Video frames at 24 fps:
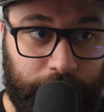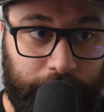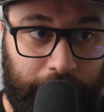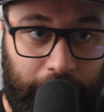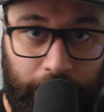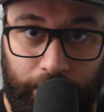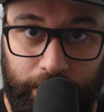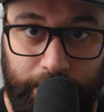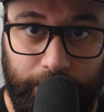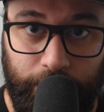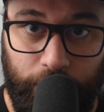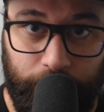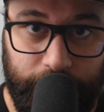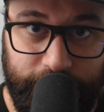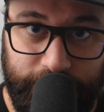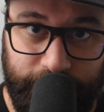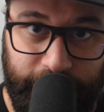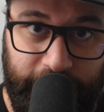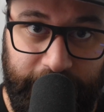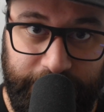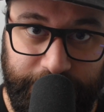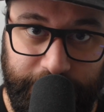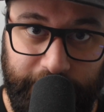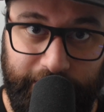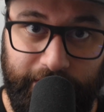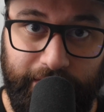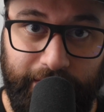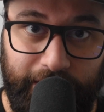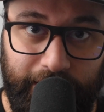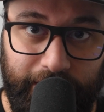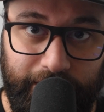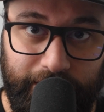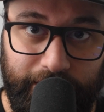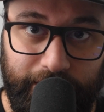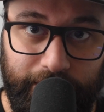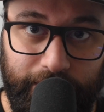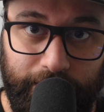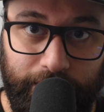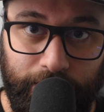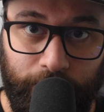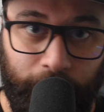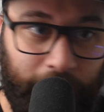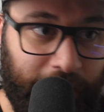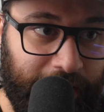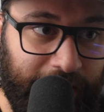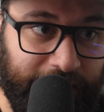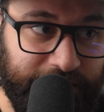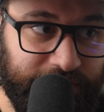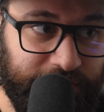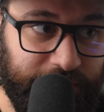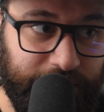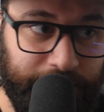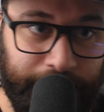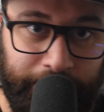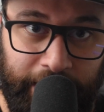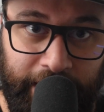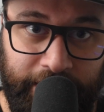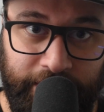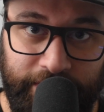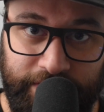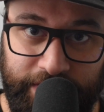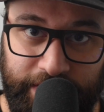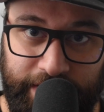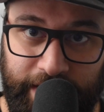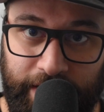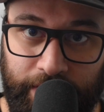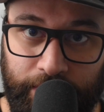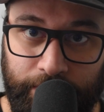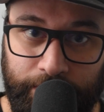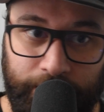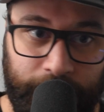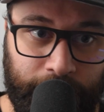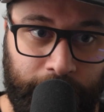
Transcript: how come no one's fact checking that why hasn't biden's account